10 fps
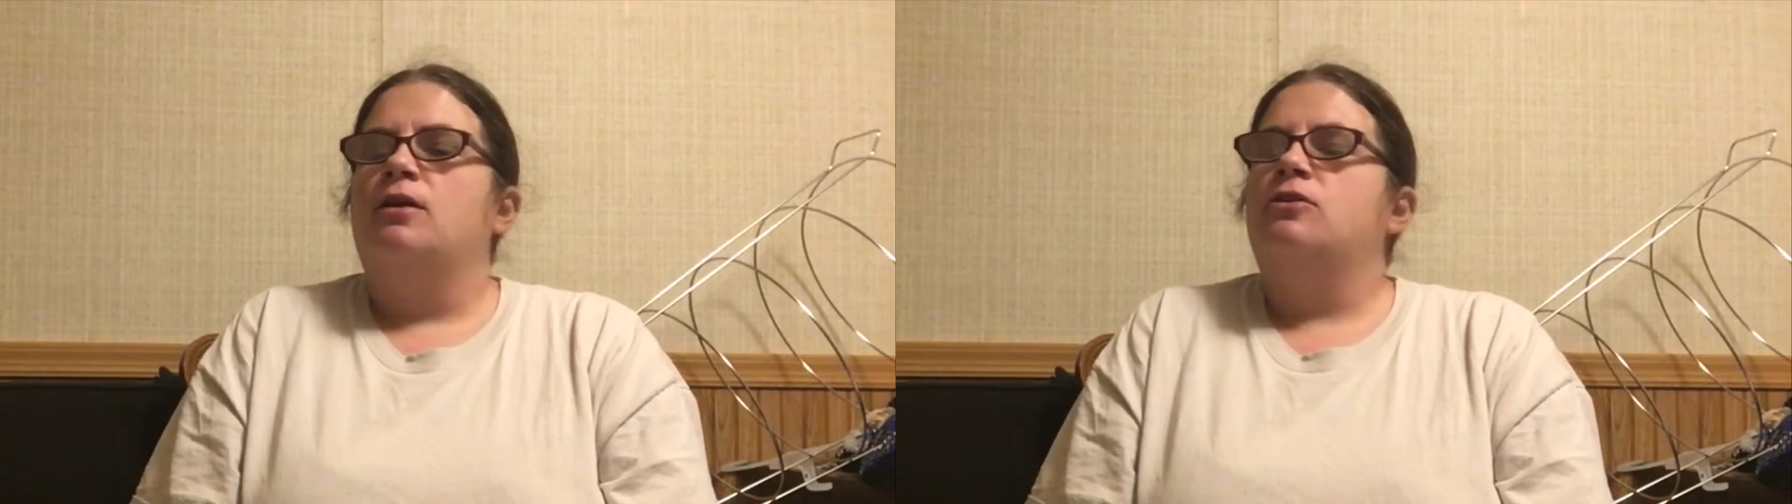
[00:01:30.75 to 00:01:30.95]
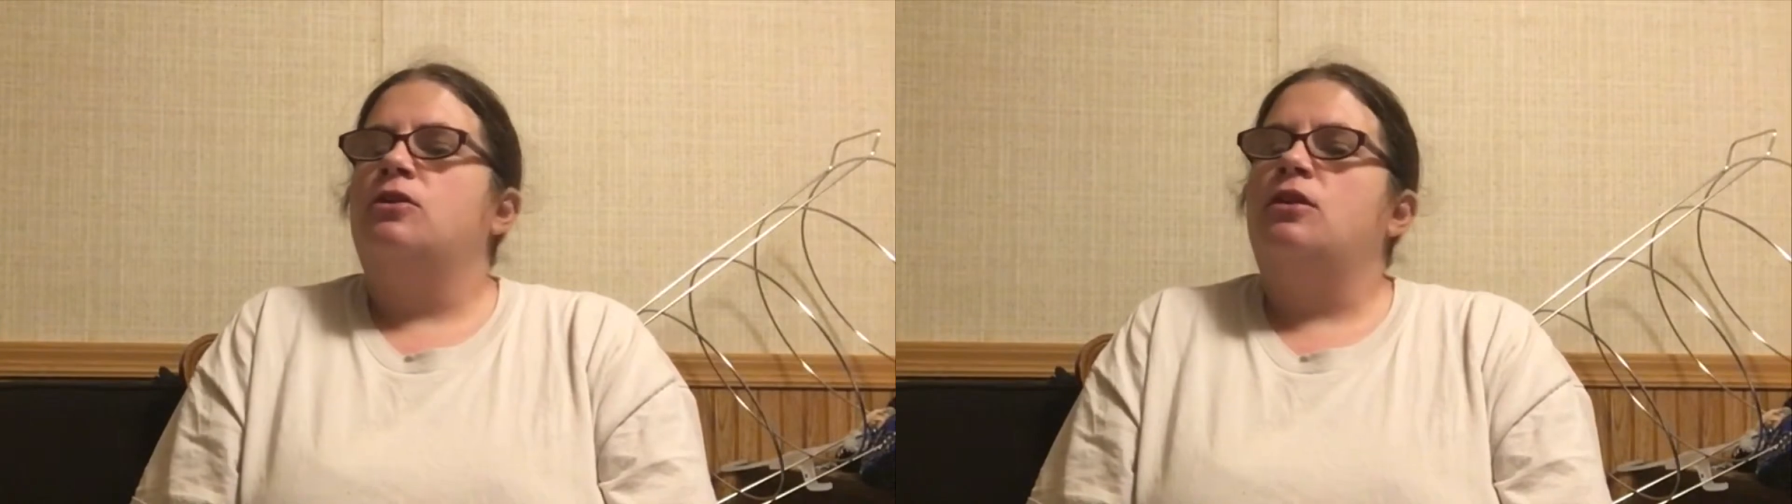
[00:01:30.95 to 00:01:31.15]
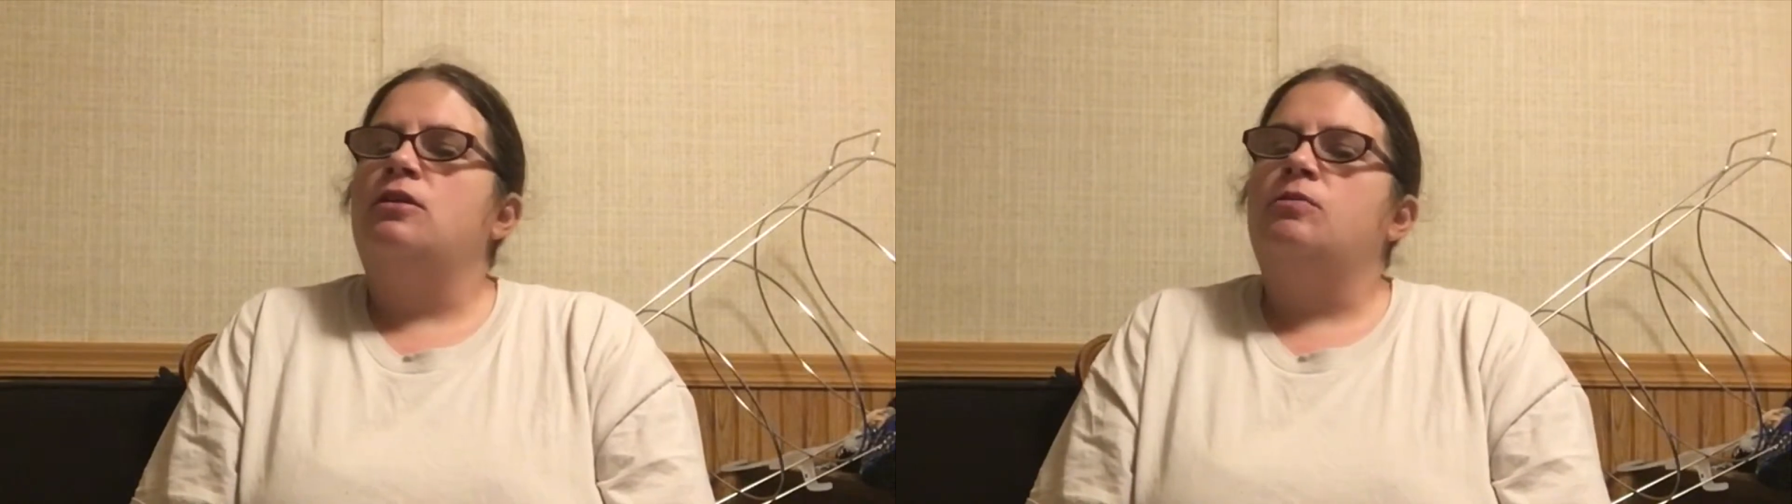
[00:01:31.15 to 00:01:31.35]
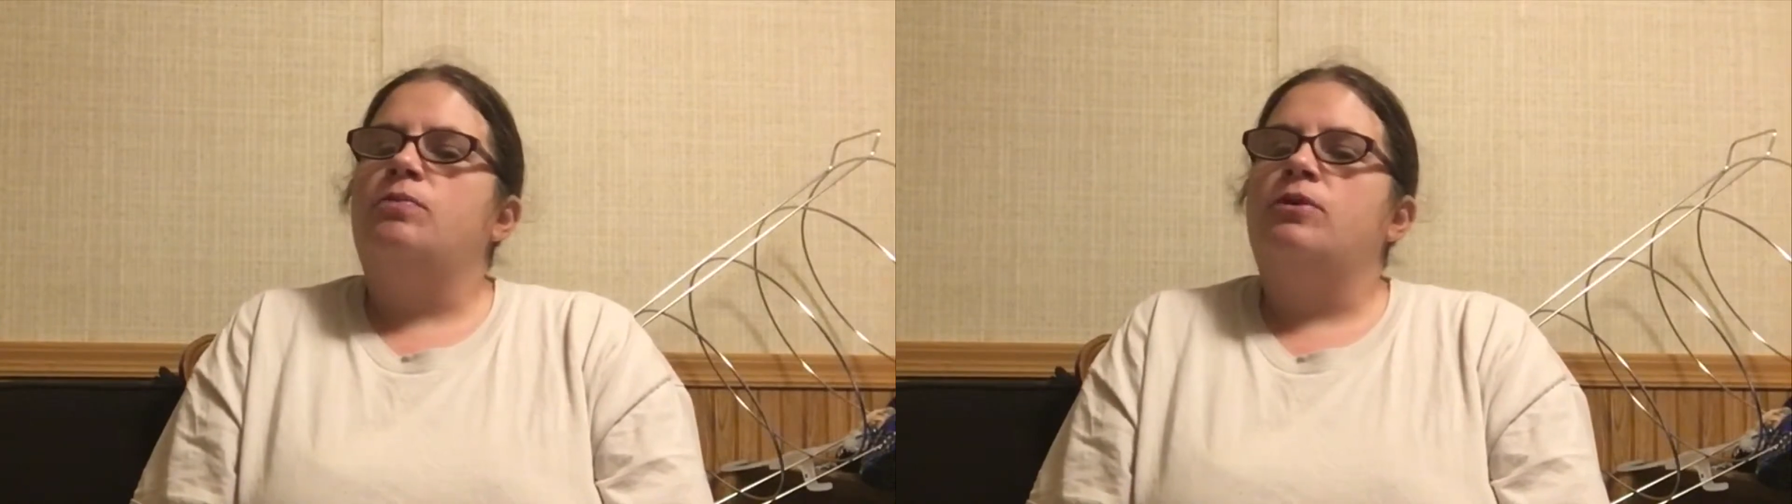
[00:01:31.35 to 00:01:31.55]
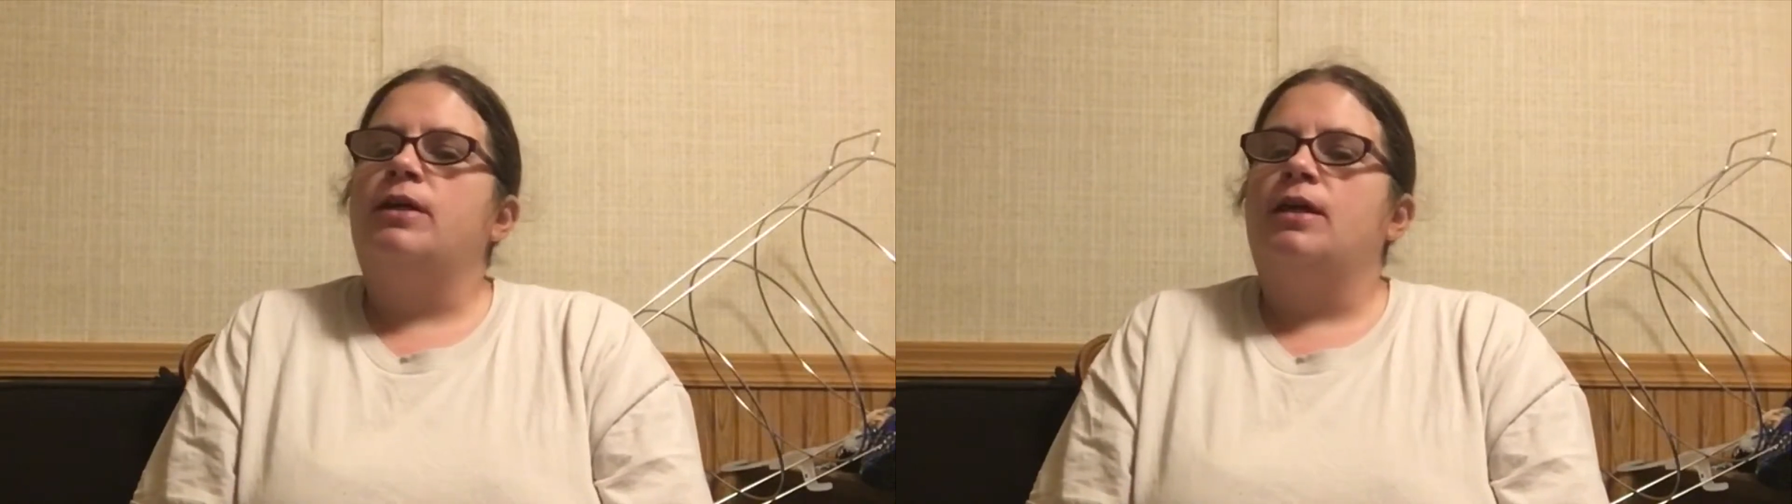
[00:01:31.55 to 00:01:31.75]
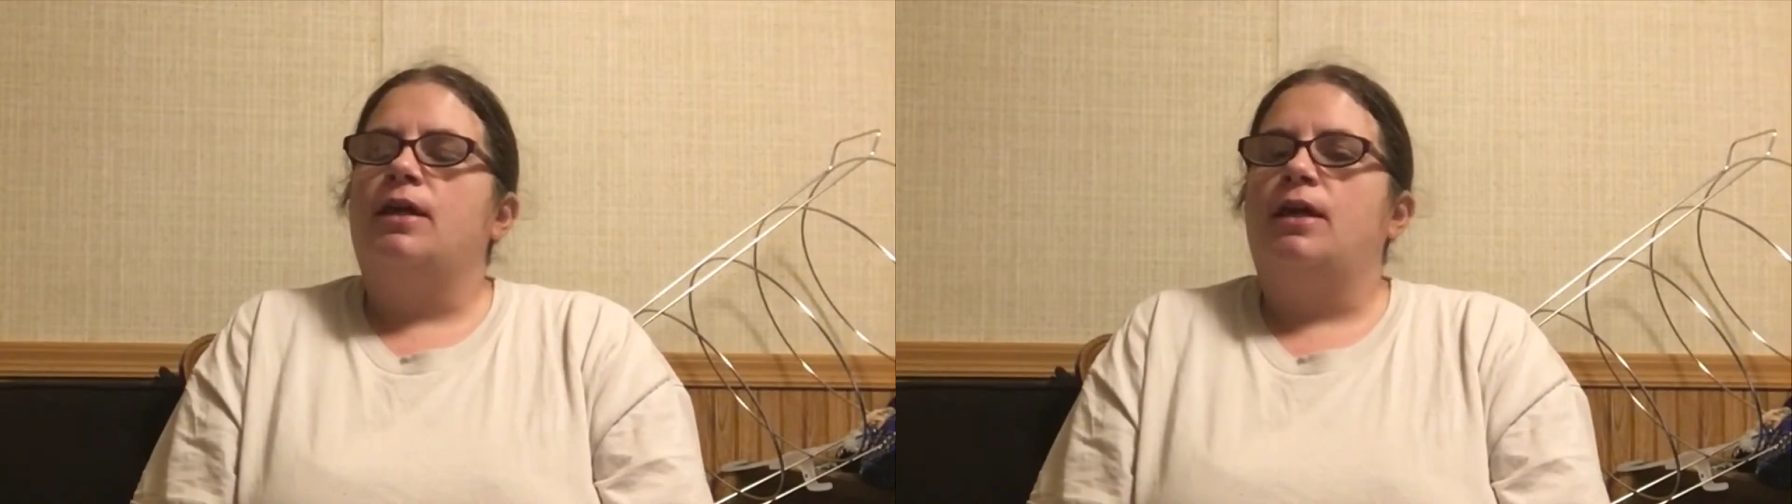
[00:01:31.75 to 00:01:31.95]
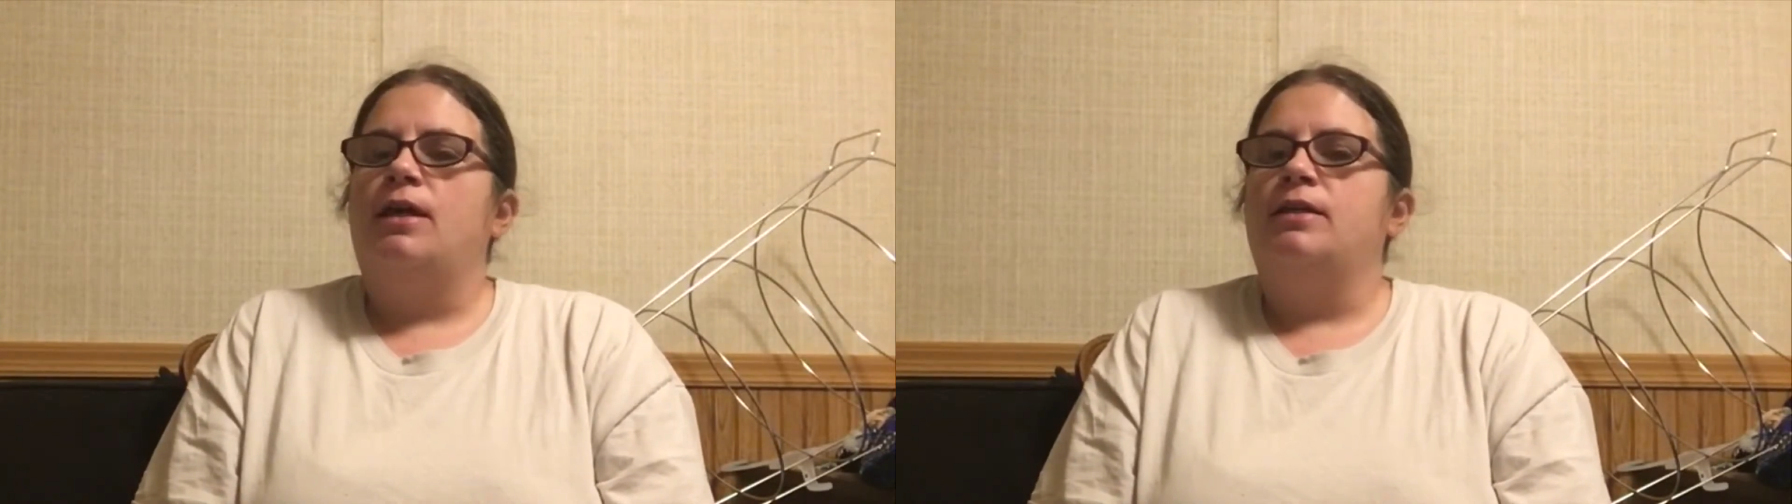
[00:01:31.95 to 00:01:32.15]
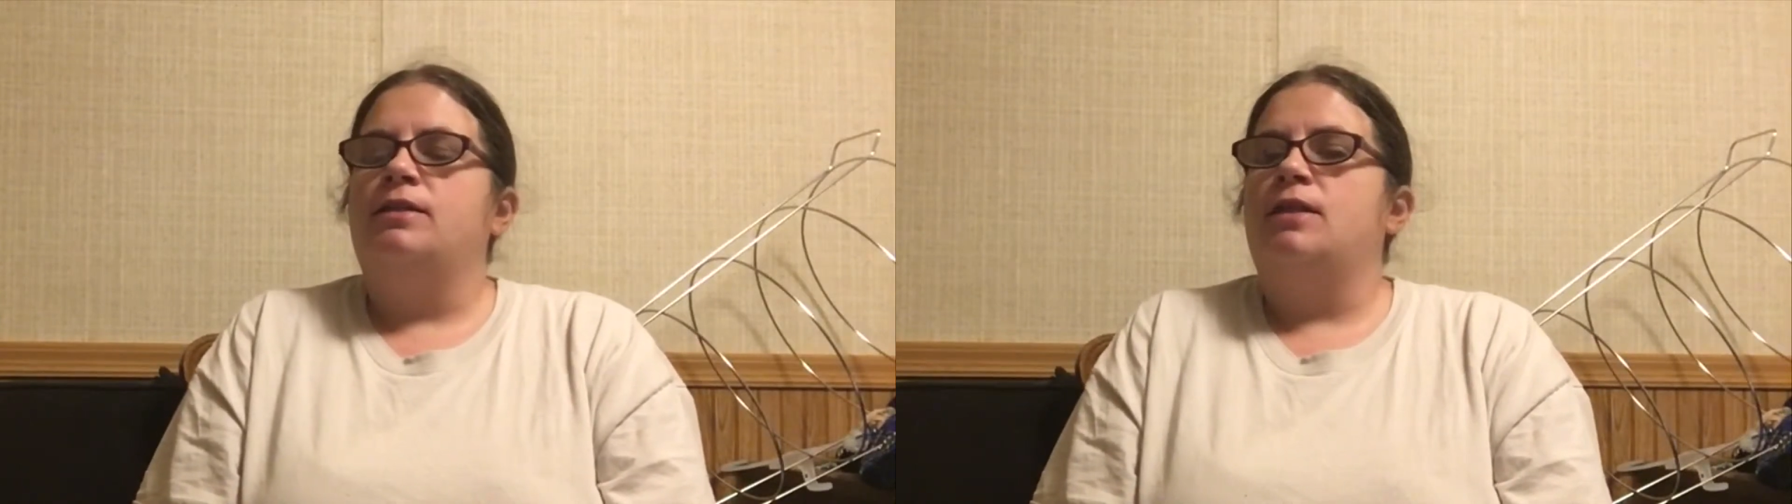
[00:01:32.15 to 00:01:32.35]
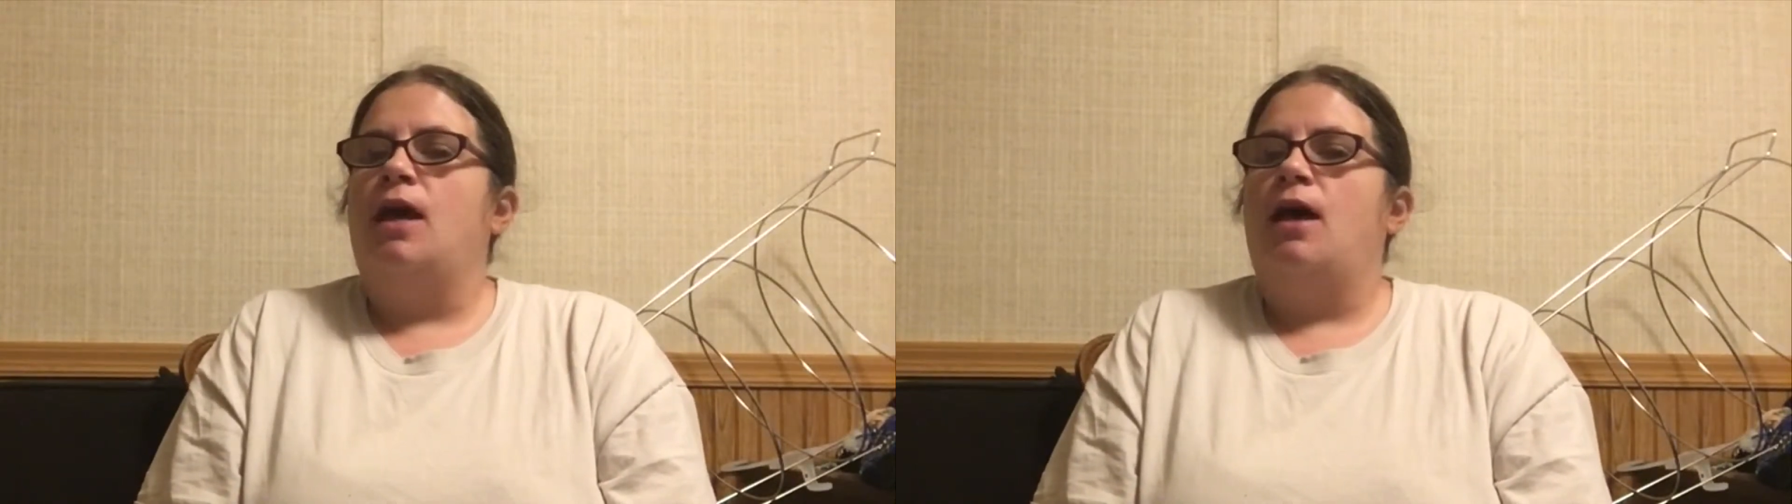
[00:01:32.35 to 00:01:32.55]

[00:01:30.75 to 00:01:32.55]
So this book is